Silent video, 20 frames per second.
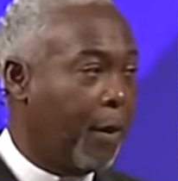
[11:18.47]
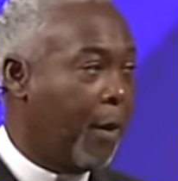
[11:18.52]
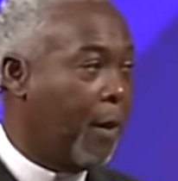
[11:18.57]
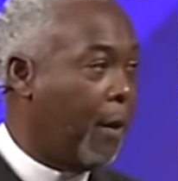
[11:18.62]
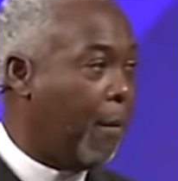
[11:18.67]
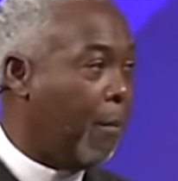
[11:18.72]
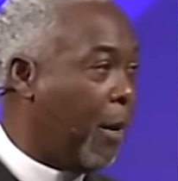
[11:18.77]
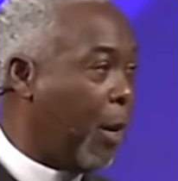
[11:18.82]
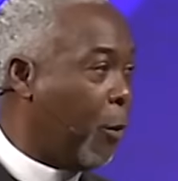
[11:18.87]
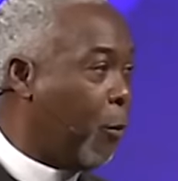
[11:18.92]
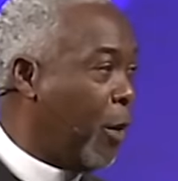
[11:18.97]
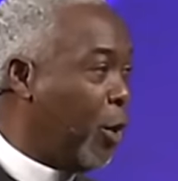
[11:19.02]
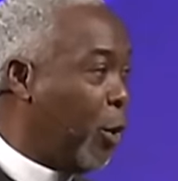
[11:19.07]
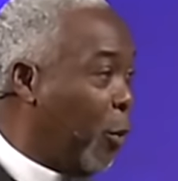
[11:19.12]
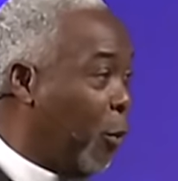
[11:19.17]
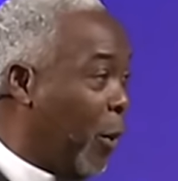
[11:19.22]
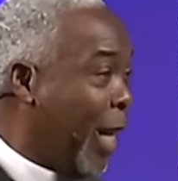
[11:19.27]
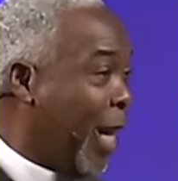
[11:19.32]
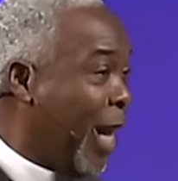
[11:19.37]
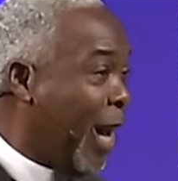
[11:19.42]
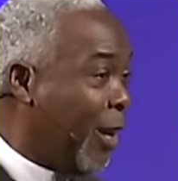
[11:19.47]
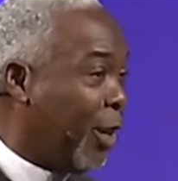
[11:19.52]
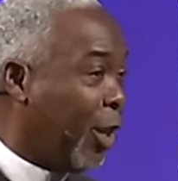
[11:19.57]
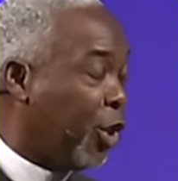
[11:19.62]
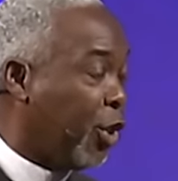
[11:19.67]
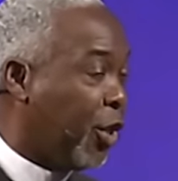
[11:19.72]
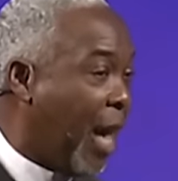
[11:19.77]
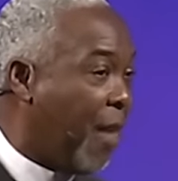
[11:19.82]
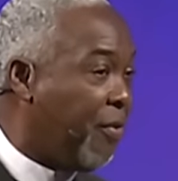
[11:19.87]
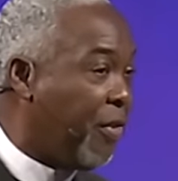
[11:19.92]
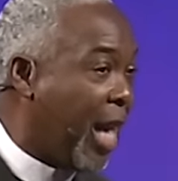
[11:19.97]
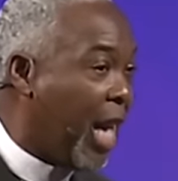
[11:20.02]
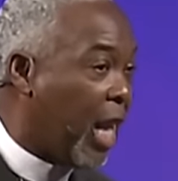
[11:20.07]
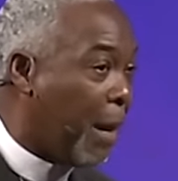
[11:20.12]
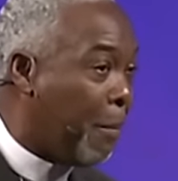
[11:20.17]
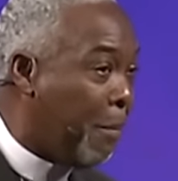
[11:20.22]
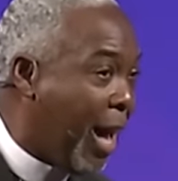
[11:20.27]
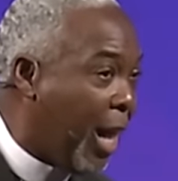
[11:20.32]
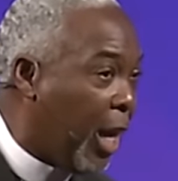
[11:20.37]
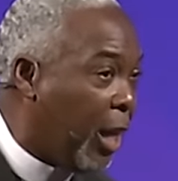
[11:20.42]
But when you really understand the
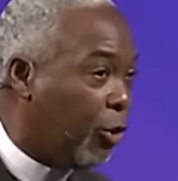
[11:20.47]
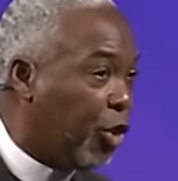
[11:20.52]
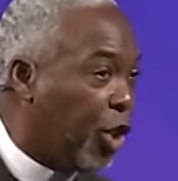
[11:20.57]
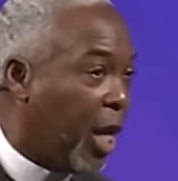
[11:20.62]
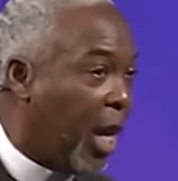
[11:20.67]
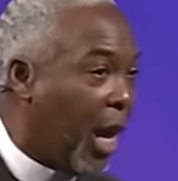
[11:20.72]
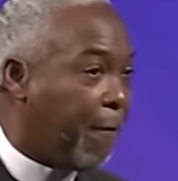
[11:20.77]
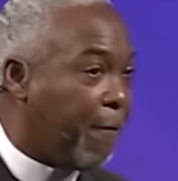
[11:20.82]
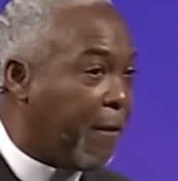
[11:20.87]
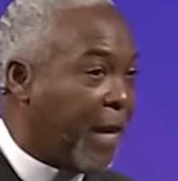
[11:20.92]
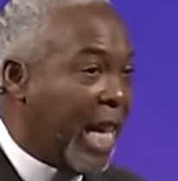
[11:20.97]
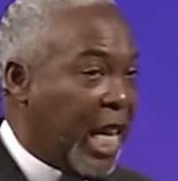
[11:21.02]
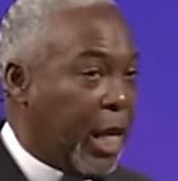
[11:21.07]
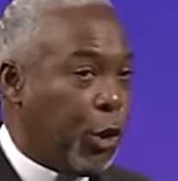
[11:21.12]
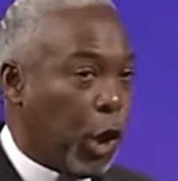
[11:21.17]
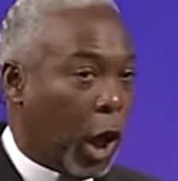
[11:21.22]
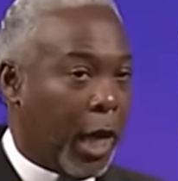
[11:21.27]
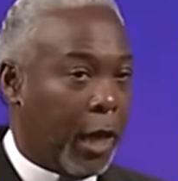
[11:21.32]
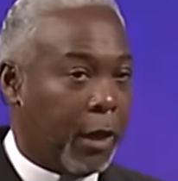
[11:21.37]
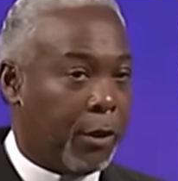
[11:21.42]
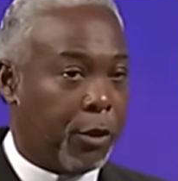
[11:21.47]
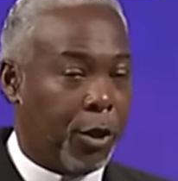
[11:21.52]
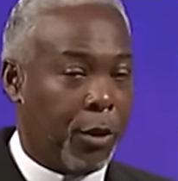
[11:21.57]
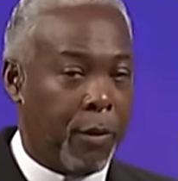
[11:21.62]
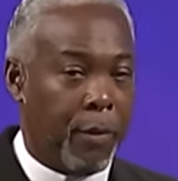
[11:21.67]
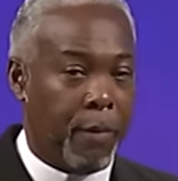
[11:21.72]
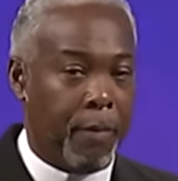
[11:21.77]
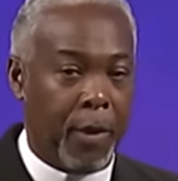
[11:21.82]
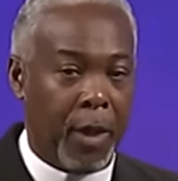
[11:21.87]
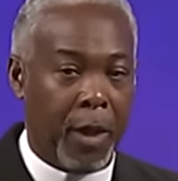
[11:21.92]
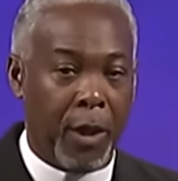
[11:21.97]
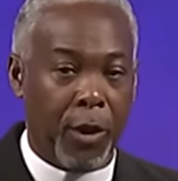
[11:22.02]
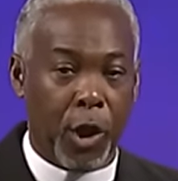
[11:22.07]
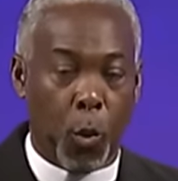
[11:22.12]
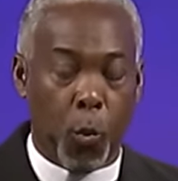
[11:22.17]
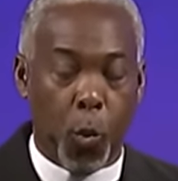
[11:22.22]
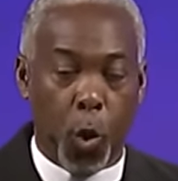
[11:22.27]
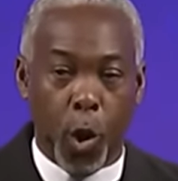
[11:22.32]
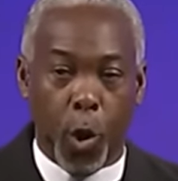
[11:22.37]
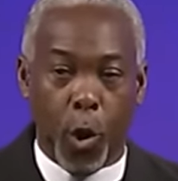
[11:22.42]
etymology of indolent, the
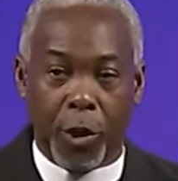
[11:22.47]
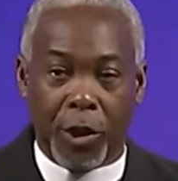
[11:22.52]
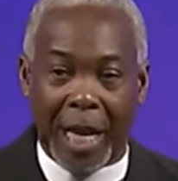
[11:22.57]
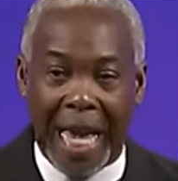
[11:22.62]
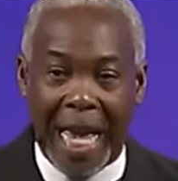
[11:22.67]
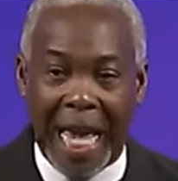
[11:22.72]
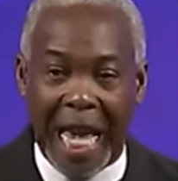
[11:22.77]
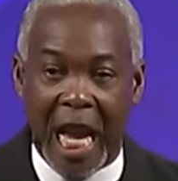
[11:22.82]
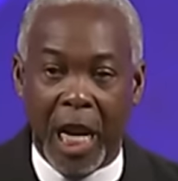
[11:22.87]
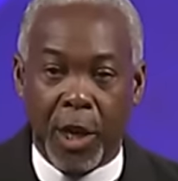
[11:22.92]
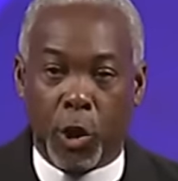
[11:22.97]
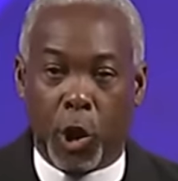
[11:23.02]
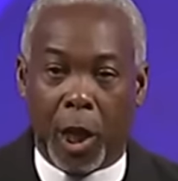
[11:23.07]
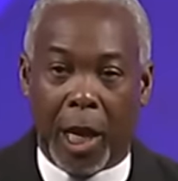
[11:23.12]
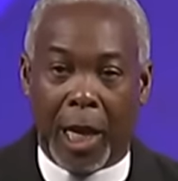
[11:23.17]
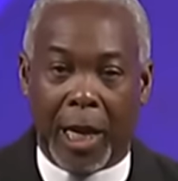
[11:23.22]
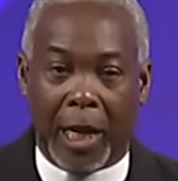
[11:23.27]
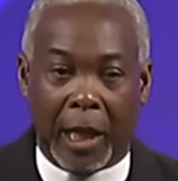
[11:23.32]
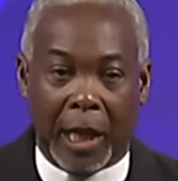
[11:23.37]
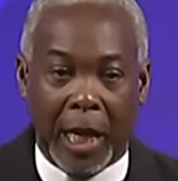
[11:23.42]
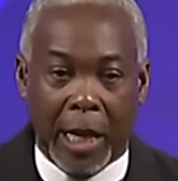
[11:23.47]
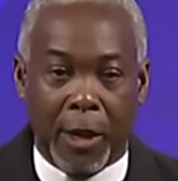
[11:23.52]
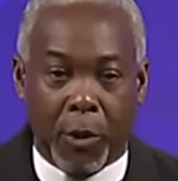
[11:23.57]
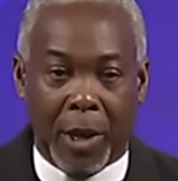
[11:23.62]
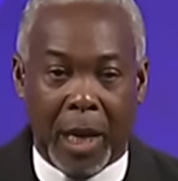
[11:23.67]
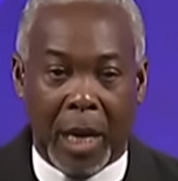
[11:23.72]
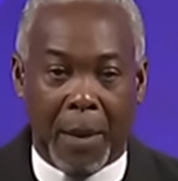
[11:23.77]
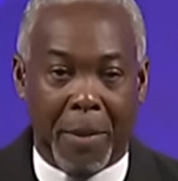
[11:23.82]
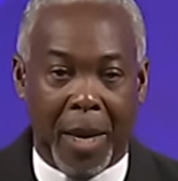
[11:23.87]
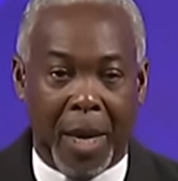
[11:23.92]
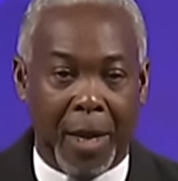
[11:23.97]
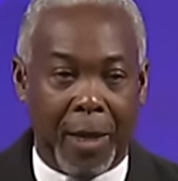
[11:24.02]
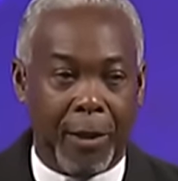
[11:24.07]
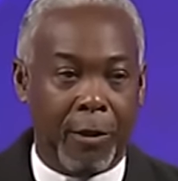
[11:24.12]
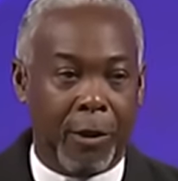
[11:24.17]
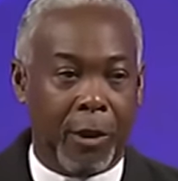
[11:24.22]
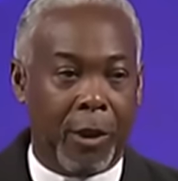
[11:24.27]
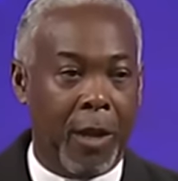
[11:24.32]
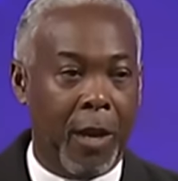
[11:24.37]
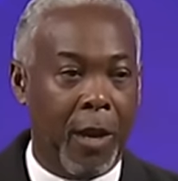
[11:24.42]
word indolent literally
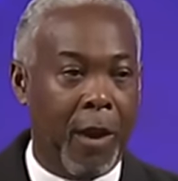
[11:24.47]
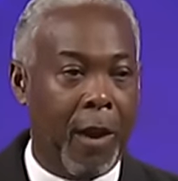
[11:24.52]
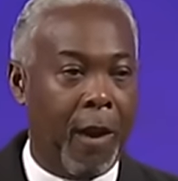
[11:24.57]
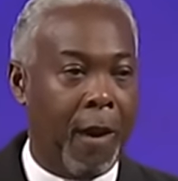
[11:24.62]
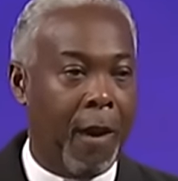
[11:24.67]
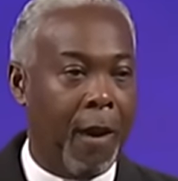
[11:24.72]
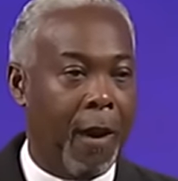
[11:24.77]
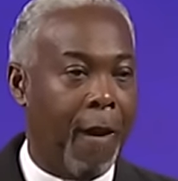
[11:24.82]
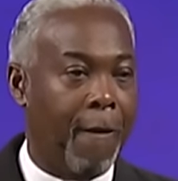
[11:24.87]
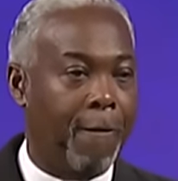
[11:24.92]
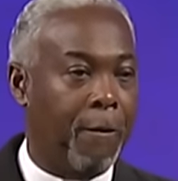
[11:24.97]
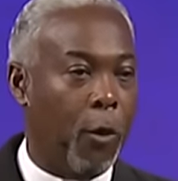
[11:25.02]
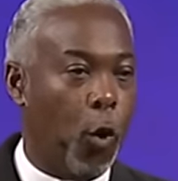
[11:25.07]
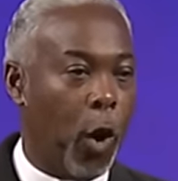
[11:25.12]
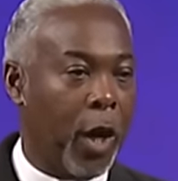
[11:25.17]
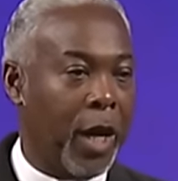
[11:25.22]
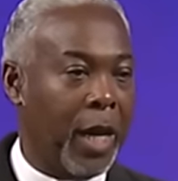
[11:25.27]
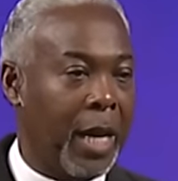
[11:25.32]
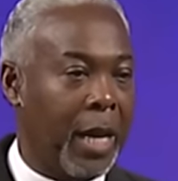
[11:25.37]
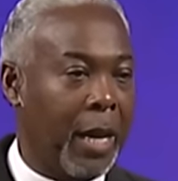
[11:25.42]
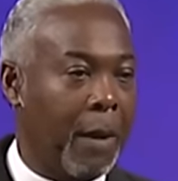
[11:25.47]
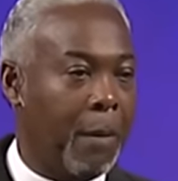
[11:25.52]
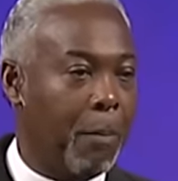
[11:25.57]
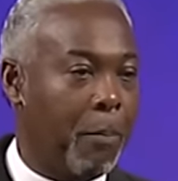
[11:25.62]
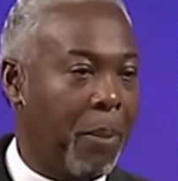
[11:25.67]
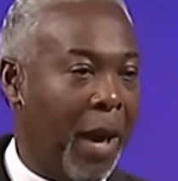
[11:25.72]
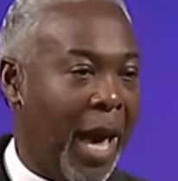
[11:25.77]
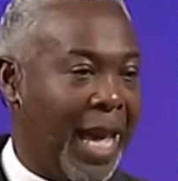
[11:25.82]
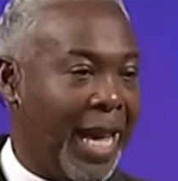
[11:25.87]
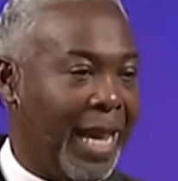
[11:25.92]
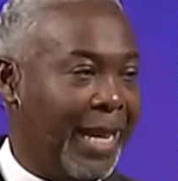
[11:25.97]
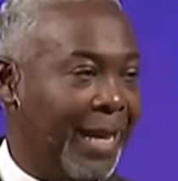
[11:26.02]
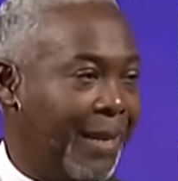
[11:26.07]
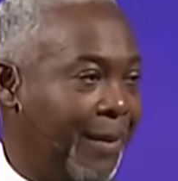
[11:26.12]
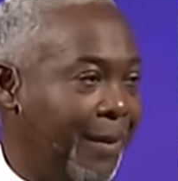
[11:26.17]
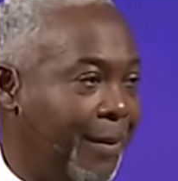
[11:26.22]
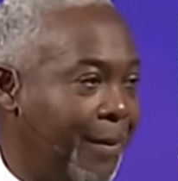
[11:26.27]
means avoiding pain.